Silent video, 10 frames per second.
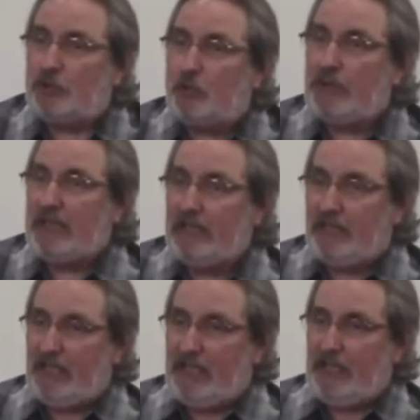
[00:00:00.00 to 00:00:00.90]
to
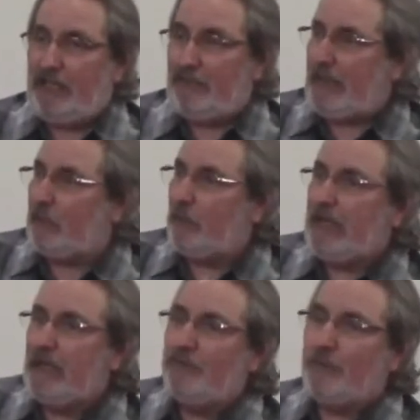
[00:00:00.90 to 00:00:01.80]
relive and
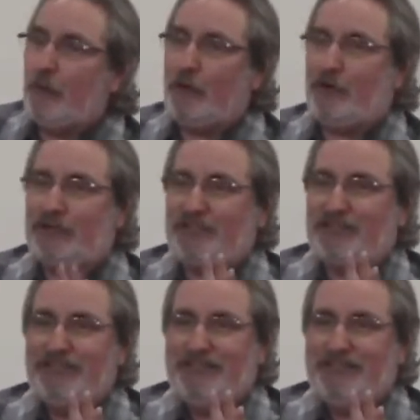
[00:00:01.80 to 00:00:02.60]
reinforce